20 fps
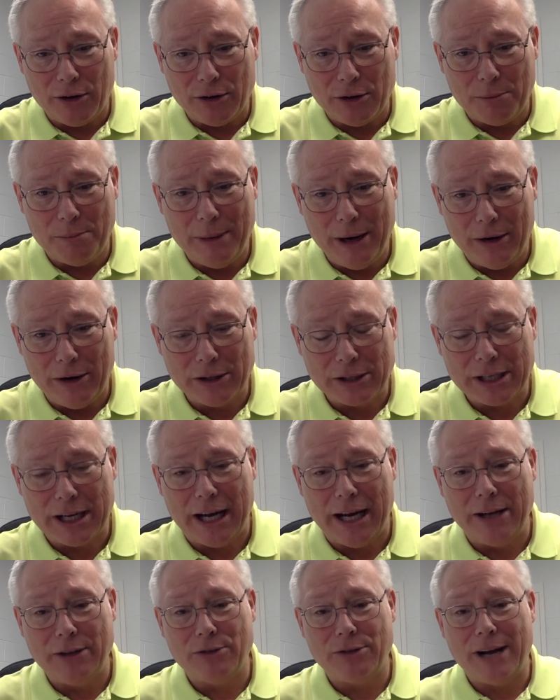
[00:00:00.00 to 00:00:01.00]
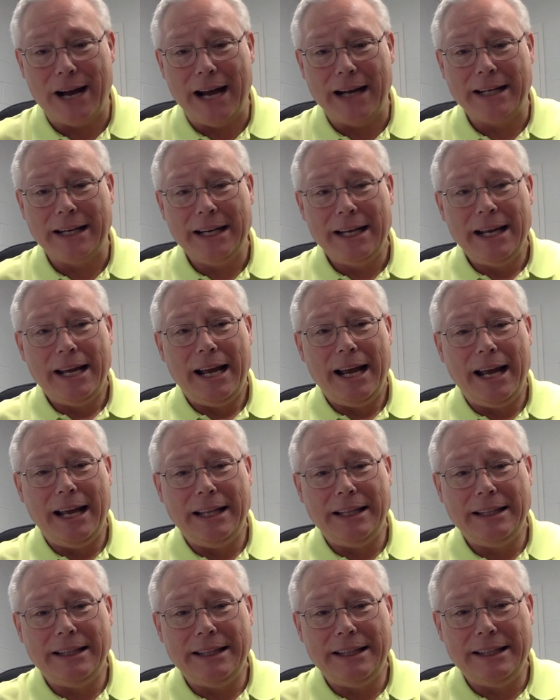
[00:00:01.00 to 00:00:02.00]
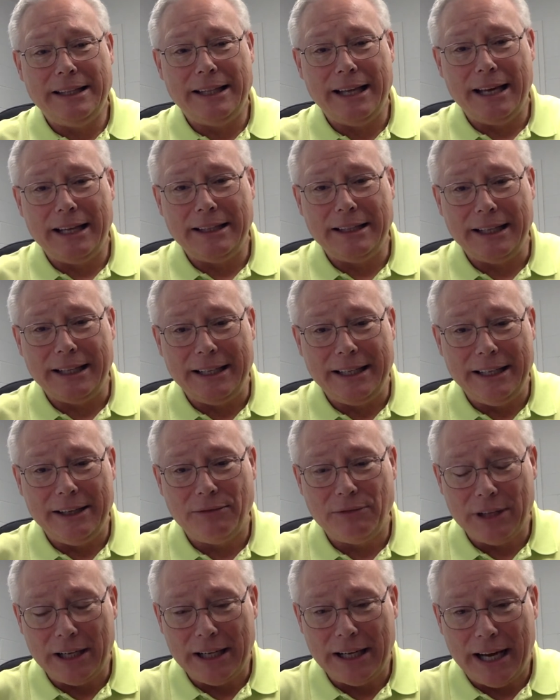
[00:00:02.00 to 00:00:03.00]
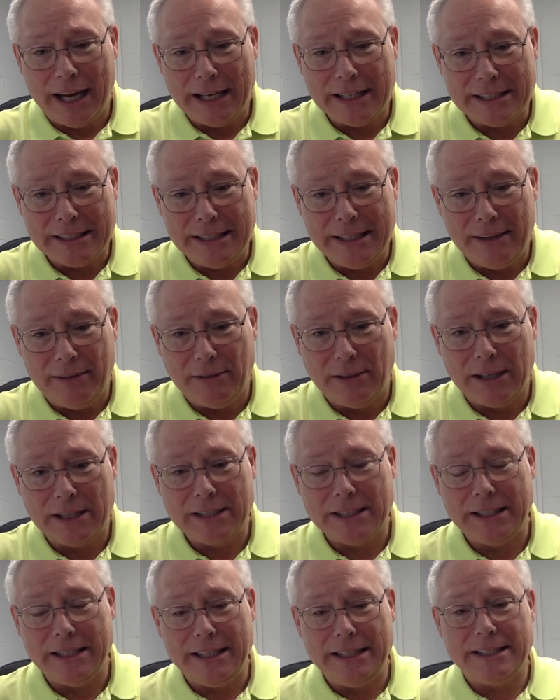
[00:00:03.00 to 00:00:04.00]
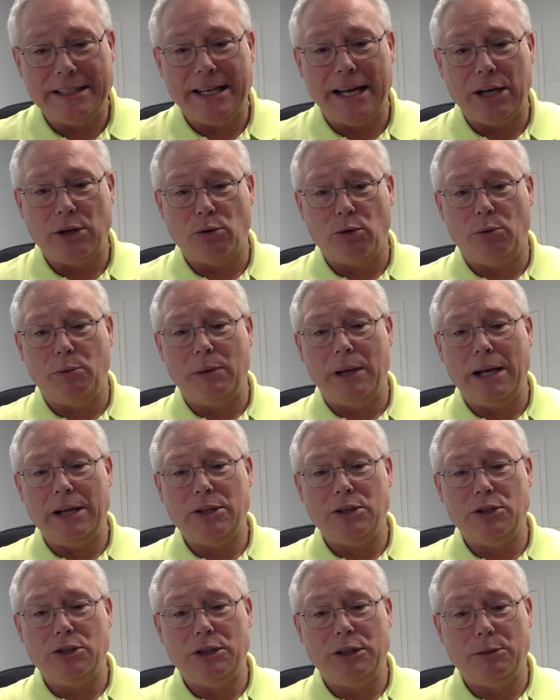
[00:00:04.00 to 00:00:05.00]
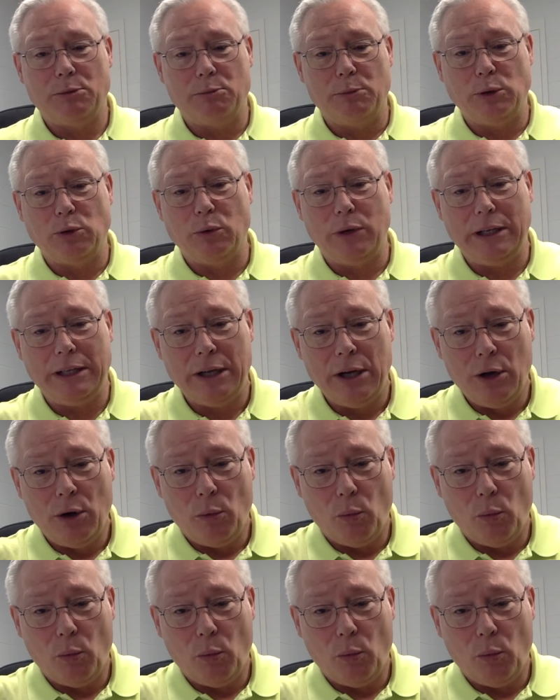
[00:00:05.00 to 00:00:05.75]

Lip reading: the marriage contract and the gift that God has given us in these sexual relationships between